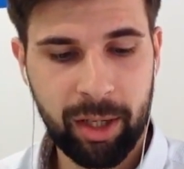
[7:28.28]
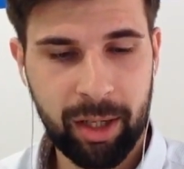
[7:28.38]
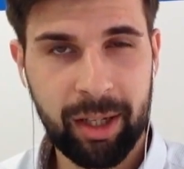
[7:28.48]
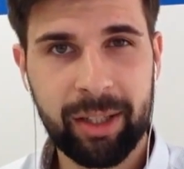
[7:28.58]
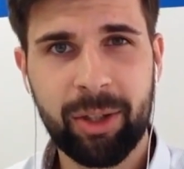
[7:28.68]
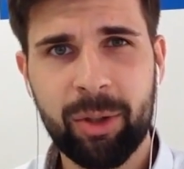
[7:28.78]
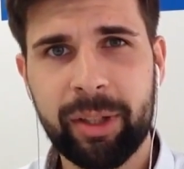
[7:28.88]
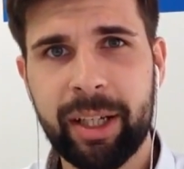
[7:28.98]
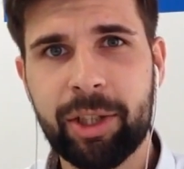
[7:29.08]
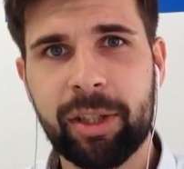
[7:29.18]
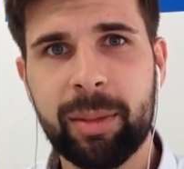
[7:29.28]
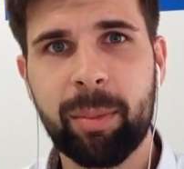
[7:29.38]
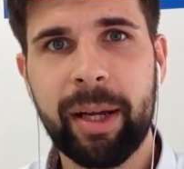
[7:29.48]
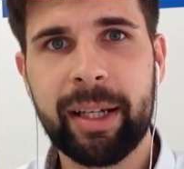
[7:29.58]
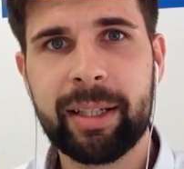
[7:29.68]
don't actually
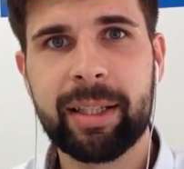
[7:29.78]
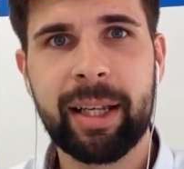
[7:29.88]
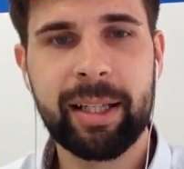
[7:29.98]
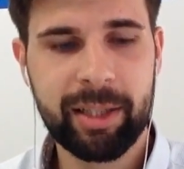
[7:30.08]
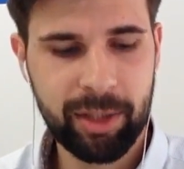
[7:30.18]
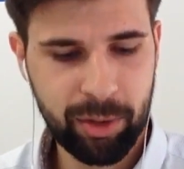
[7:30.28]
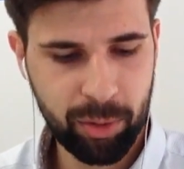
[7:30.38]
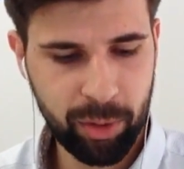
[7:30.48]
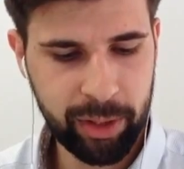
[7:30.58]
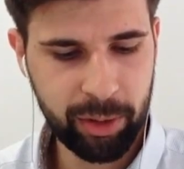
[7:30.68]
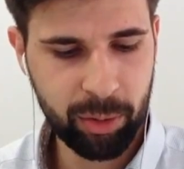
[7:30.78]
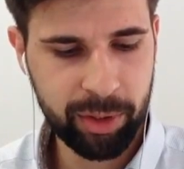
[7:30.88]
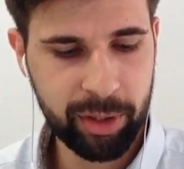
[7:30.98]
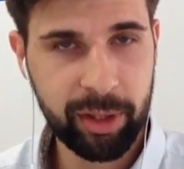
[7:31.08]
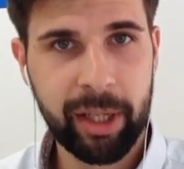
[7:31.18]
make sense to a
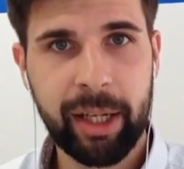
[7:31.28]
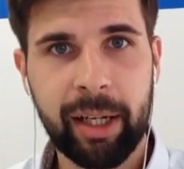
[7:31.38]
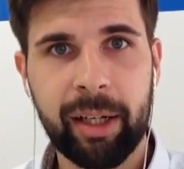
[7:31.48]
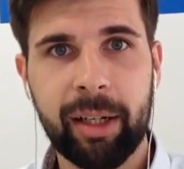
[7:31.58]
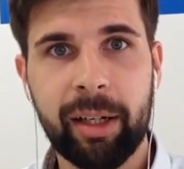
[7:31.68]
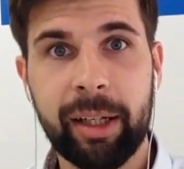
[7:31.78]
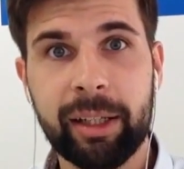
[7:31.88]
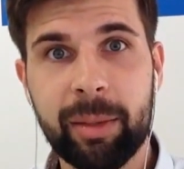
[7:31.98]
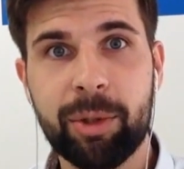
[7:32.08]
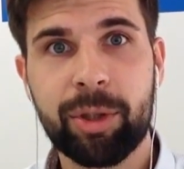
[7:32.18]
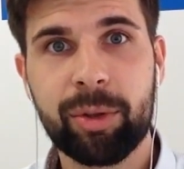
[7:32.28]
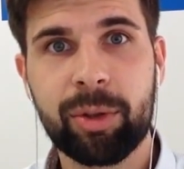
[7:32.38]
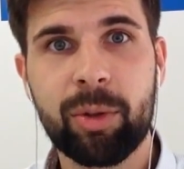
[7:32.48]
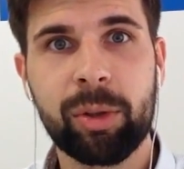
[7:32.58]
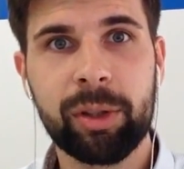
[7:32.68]
user, and I'm sure
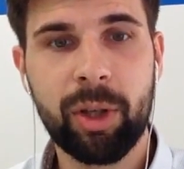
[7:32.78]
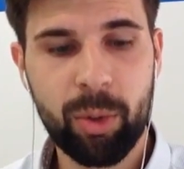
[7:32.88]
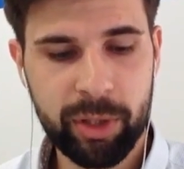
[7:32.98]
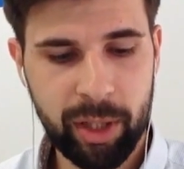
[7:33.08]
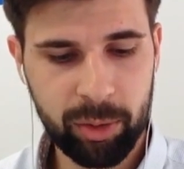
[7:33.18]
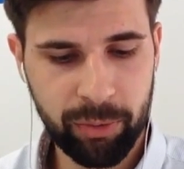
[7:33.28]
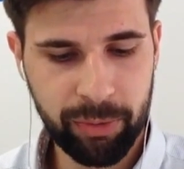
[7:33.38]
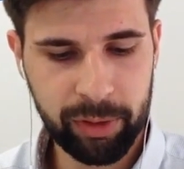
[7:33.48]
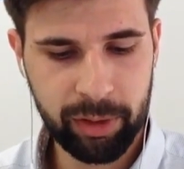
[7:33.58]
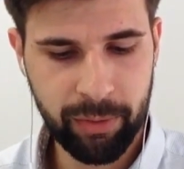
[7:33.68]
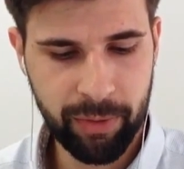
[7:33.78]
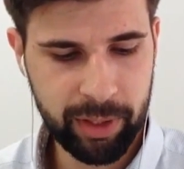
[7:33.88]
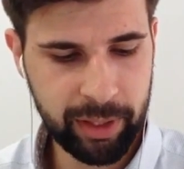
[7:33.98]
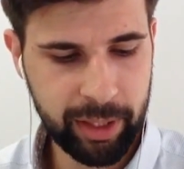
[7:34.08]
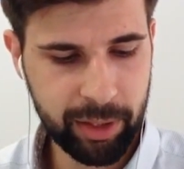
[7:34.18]
Google knows how to filter
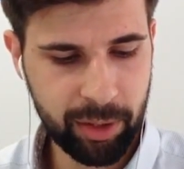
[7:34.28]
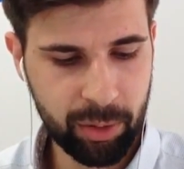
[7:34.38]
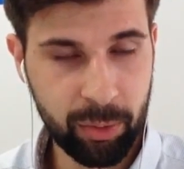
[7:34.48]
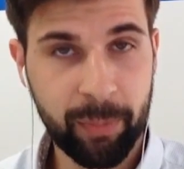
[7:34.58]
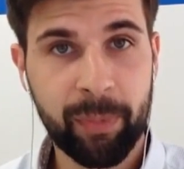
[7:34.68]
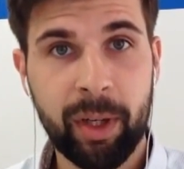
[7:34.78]
these links too.